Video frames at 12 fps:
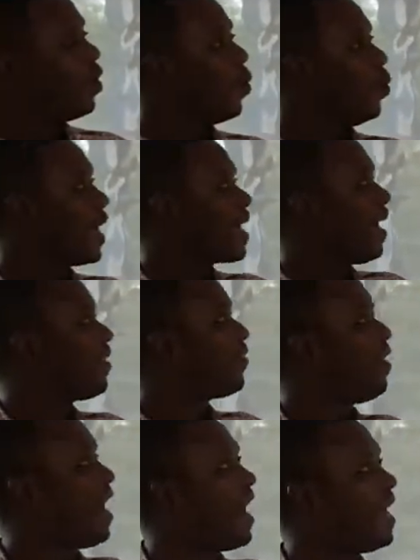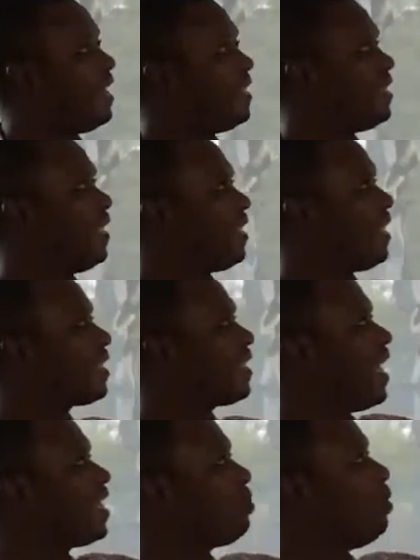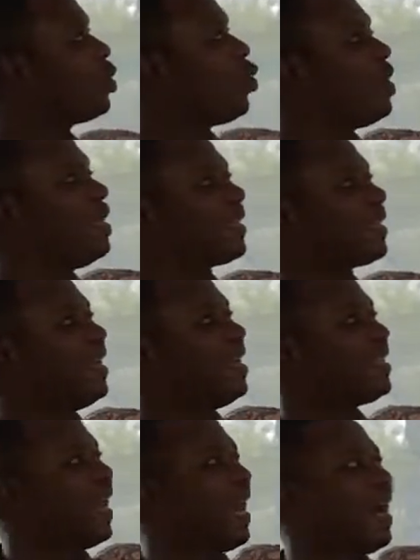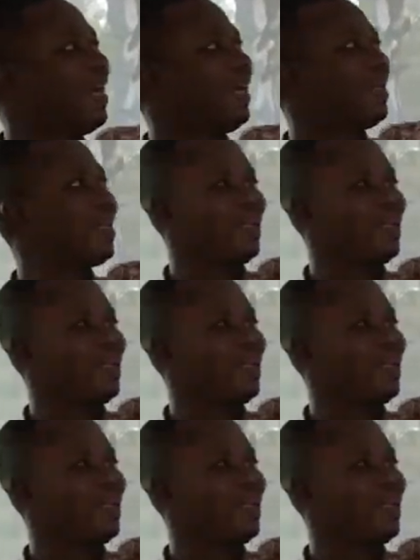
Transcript: We can find the distance between the center